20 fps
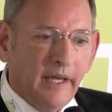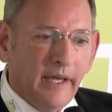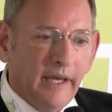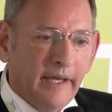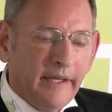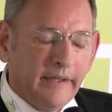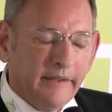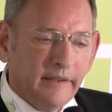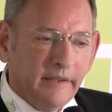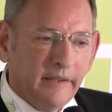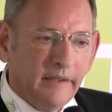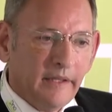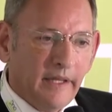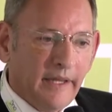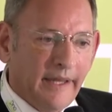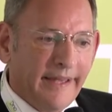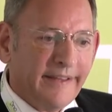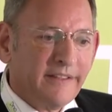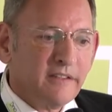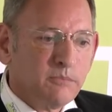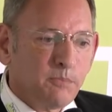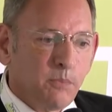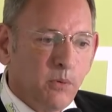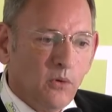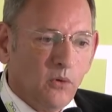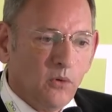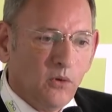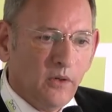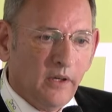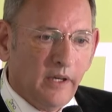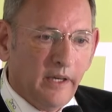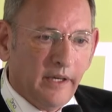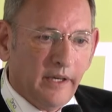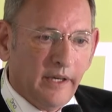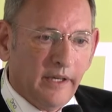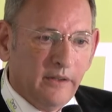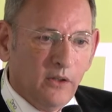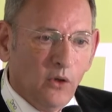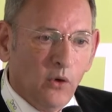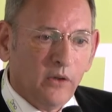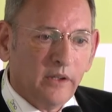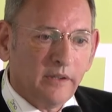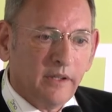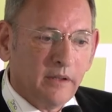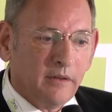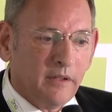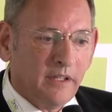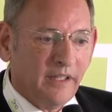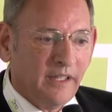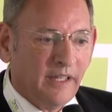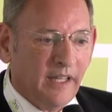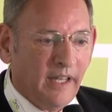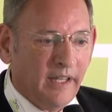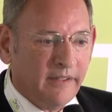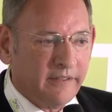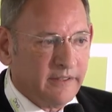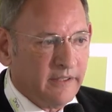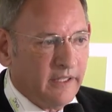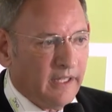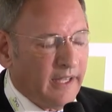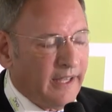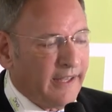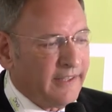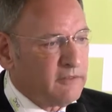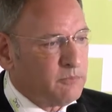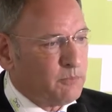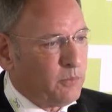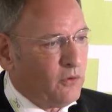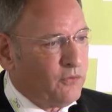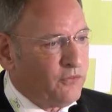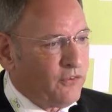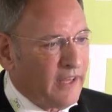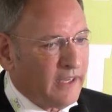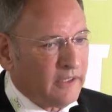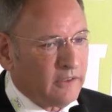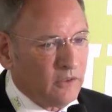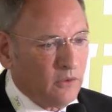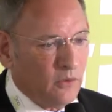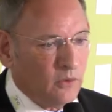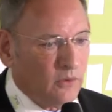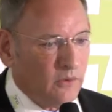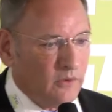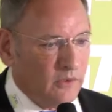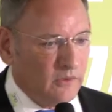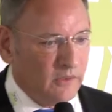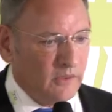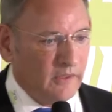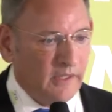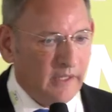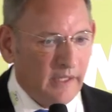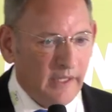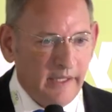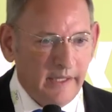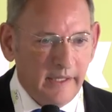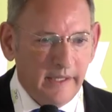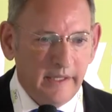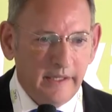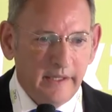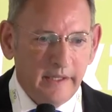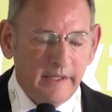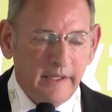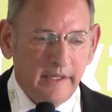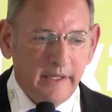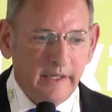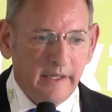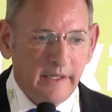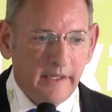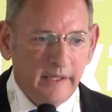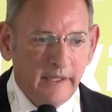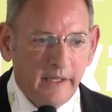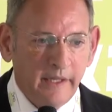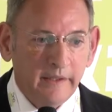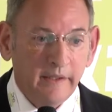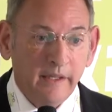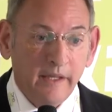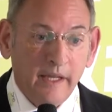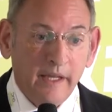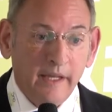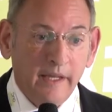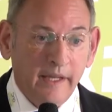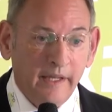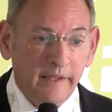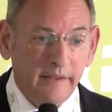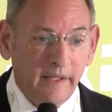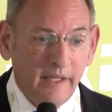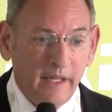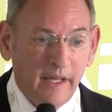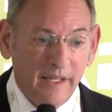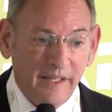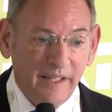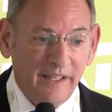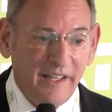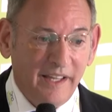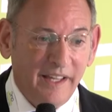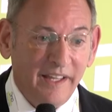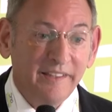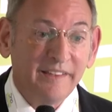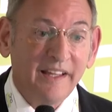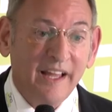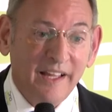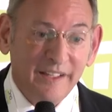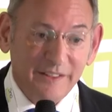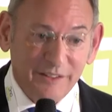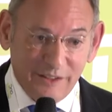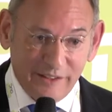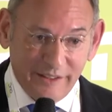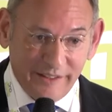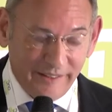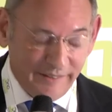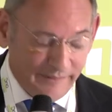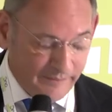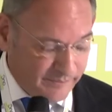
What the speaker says: and expo and look at it as ex post facto and ante.